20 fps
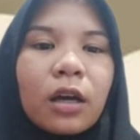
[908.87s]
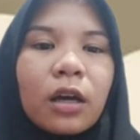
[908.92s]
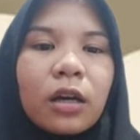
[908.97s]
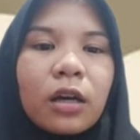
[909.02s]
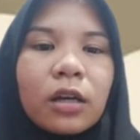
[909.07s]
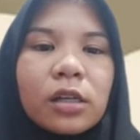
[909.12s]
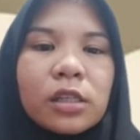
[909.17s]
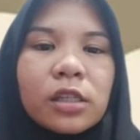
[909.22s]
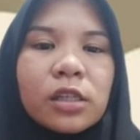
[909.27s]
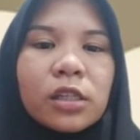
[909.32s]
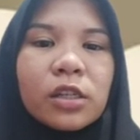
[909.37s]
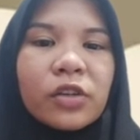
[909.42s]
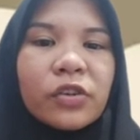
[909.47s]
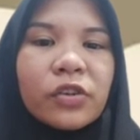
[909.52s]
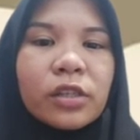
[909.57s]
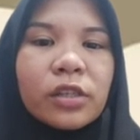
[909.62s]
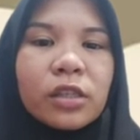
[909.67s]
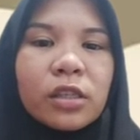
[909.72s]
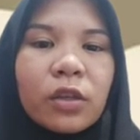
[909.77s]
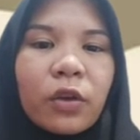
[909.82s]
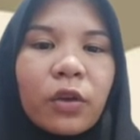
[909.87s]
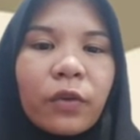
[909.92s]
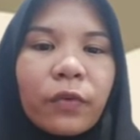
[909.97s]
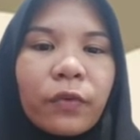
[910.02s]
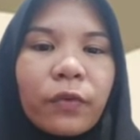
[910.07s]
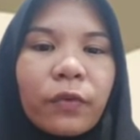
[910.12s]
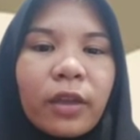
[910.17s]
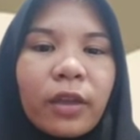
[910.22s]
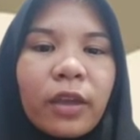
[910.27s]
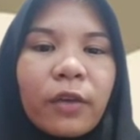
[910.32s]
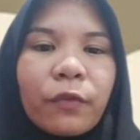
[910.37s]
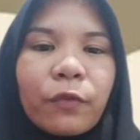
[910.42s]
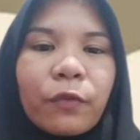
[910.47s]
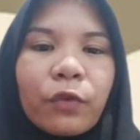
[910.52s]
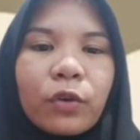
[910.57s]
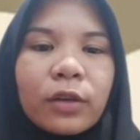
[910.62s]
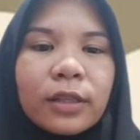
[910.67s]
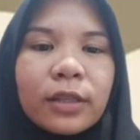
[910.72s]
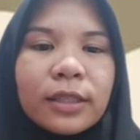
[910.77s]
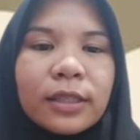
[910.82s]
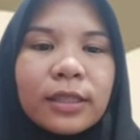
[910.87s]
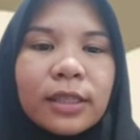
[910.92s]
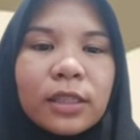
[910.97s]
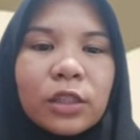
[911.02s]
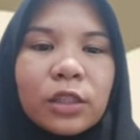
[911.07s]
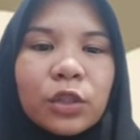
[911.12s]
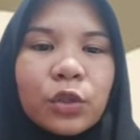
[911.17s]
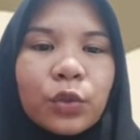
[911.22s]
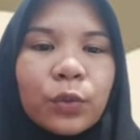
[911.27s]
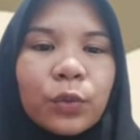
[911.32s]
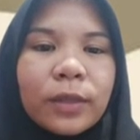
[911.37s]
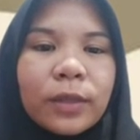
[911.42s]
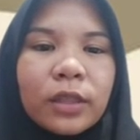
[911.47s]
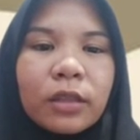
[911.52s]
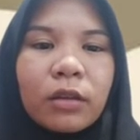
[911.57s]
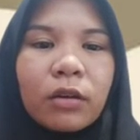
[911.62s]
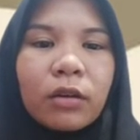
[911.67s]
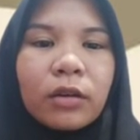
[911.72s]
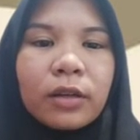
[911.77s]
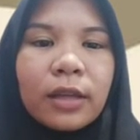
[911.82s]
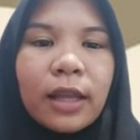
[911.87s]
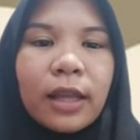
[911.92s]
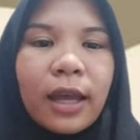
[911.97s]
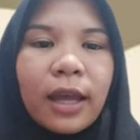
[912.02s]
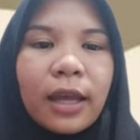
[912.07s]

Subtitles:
A series of effort needs to be done.